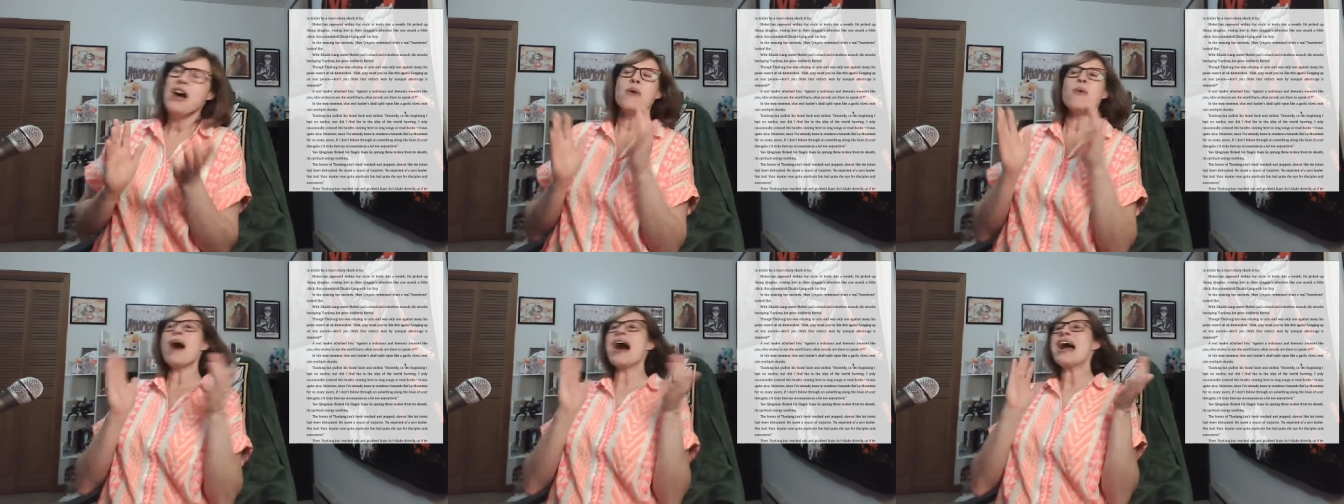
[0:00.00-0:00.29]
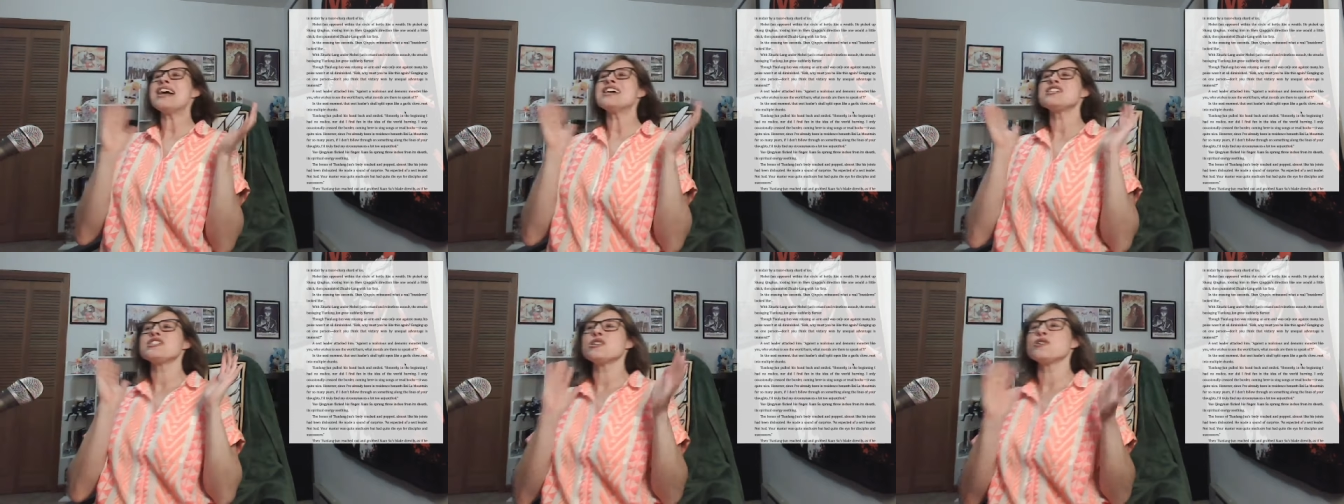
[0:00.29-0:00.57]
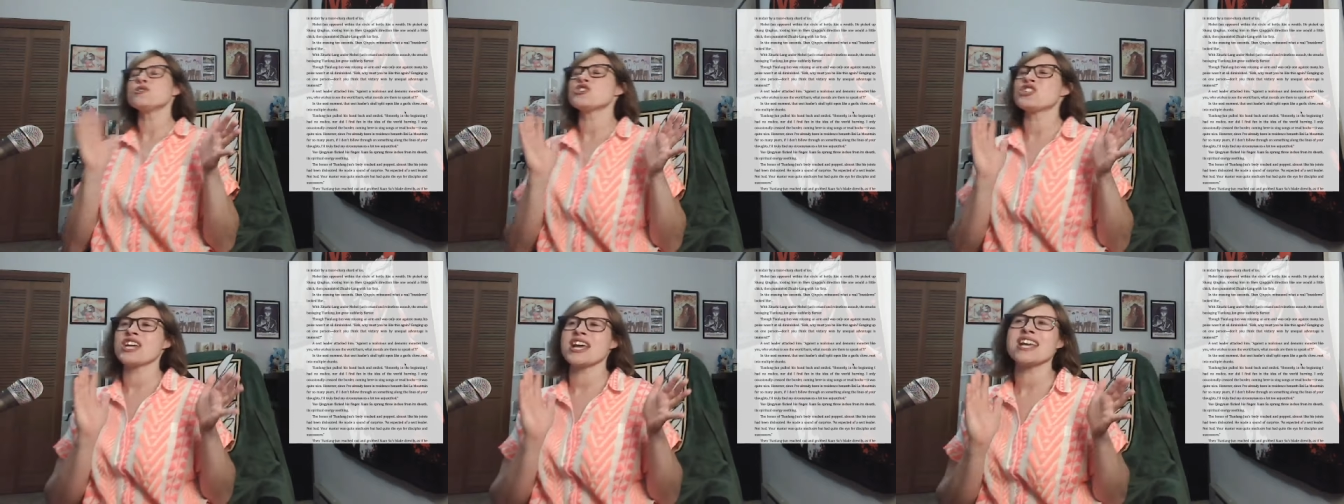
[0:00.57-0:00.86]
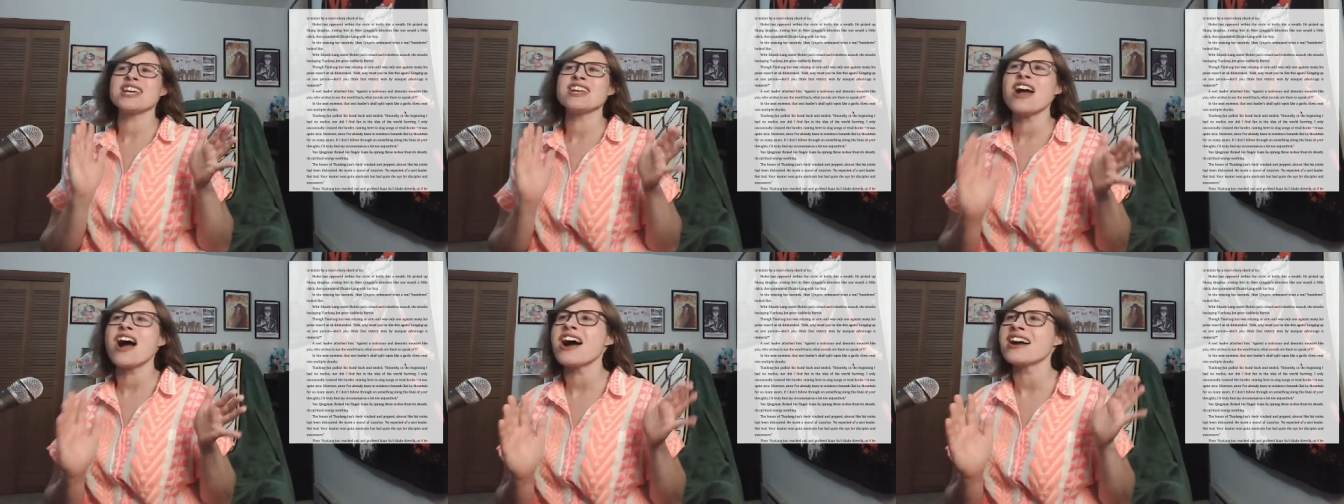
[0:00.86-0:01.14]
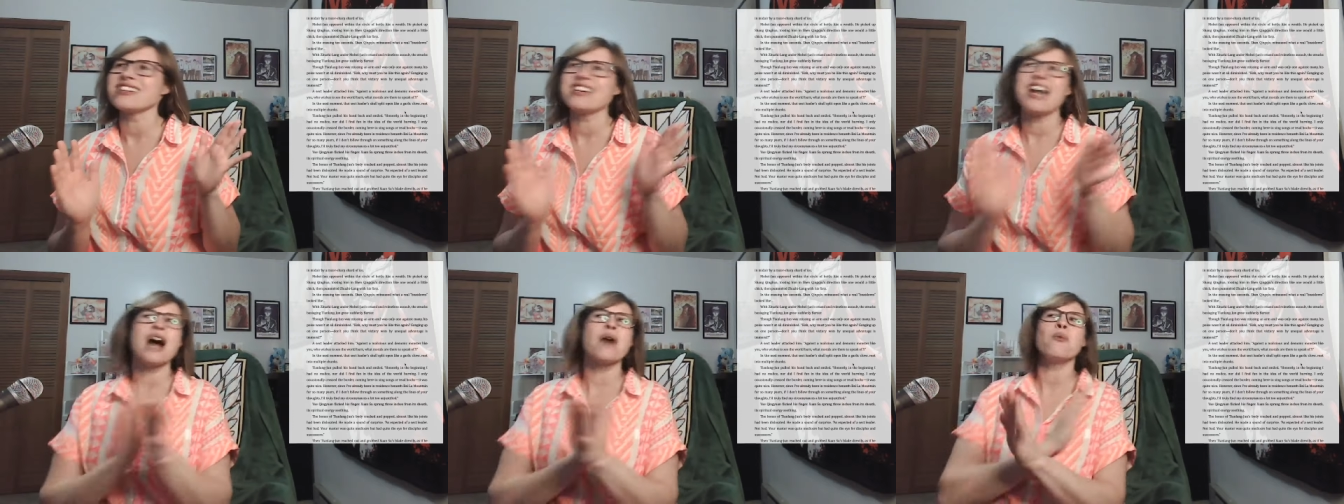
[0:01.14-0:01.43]
Why is Yu
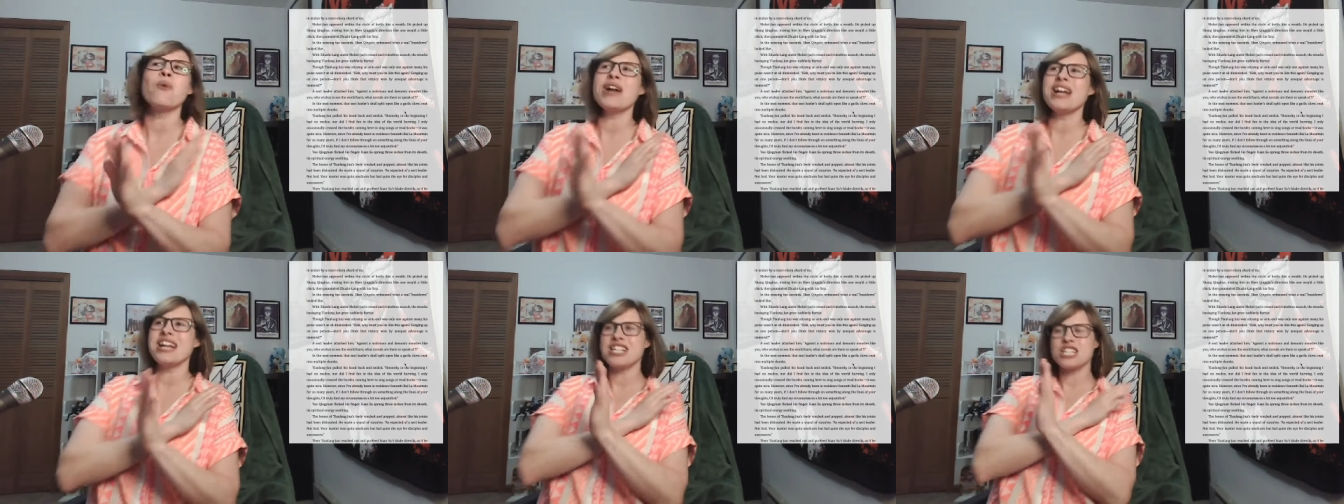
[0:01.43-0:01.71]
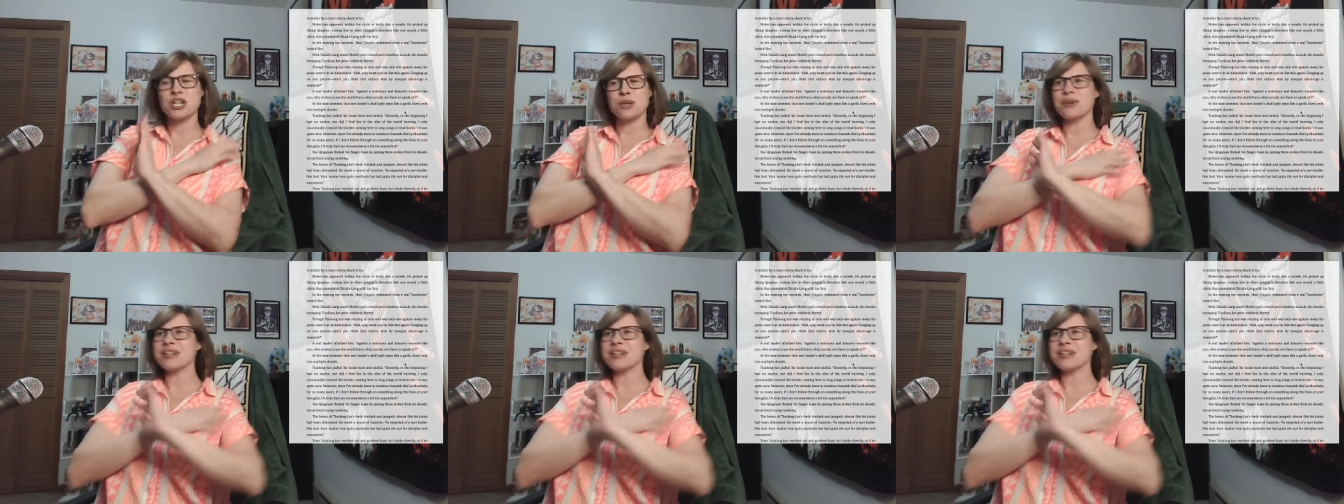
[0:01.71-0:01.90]
Qingyong not wanting to